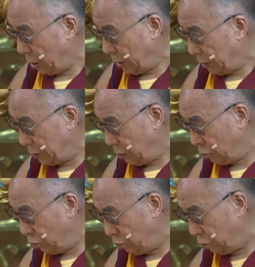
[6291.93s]
The sutra
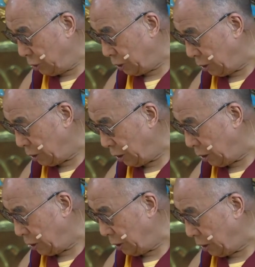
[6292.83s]
on the concentration,
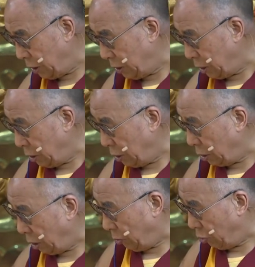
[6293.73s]
which perceives the
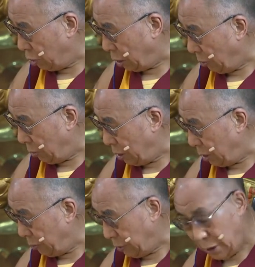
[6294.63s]
Buddha of the
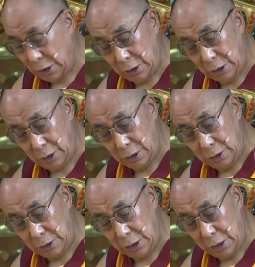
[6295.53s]
present face to
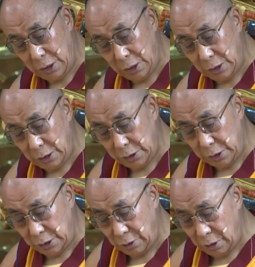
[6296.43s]
face, gives a very
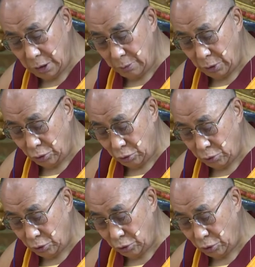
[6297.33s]
clear and detailed
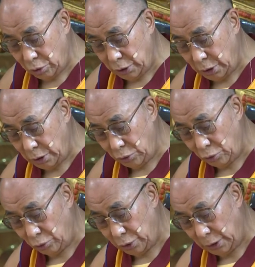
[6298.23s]
treatment of
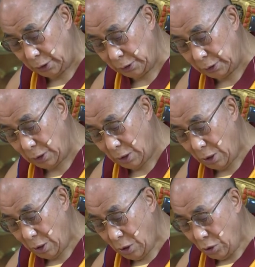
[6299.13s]
these benefits
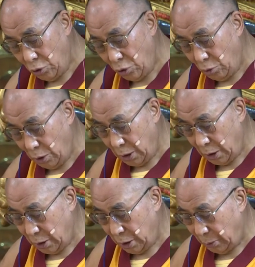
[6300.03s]
as well as the
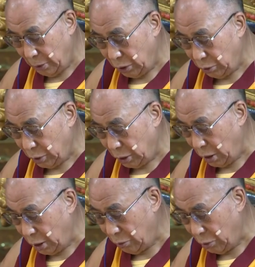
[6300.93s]
method for directing
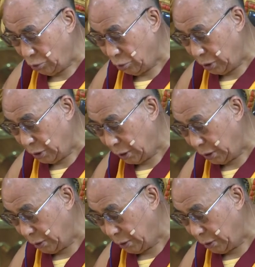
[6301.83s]
your mind toward